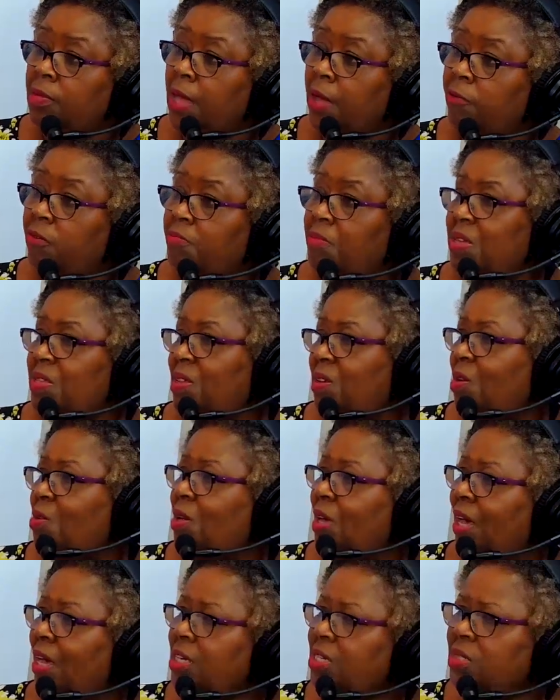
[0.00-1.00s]
that will be the
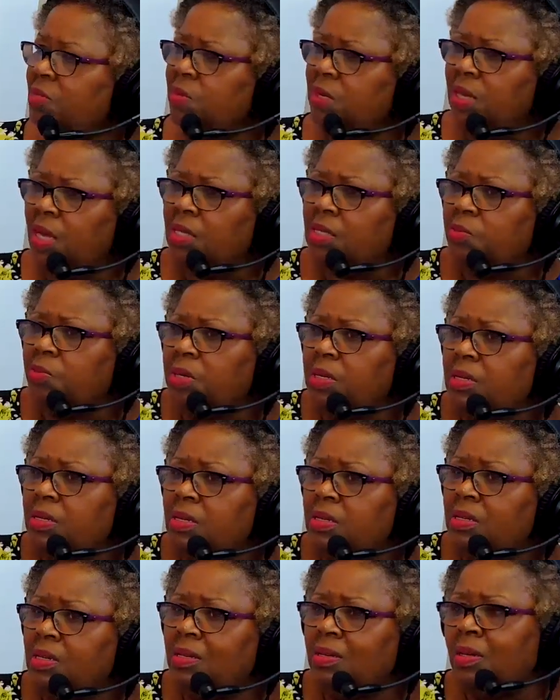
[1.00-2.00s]
location because we
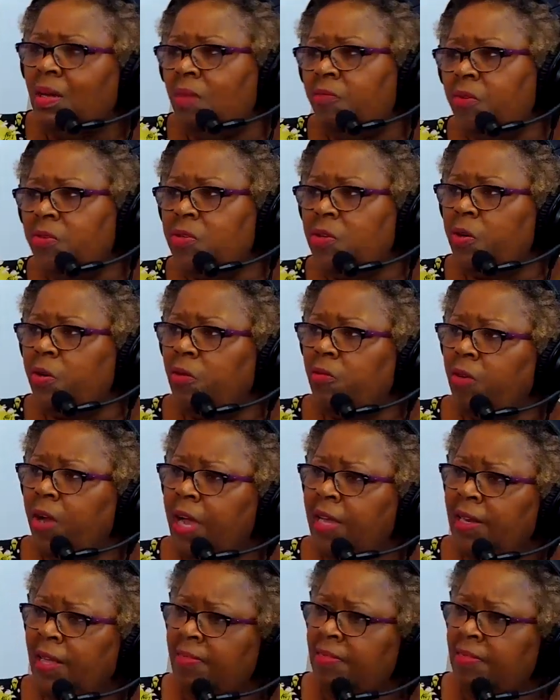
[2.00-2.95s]
didn't know if it was going to rain. I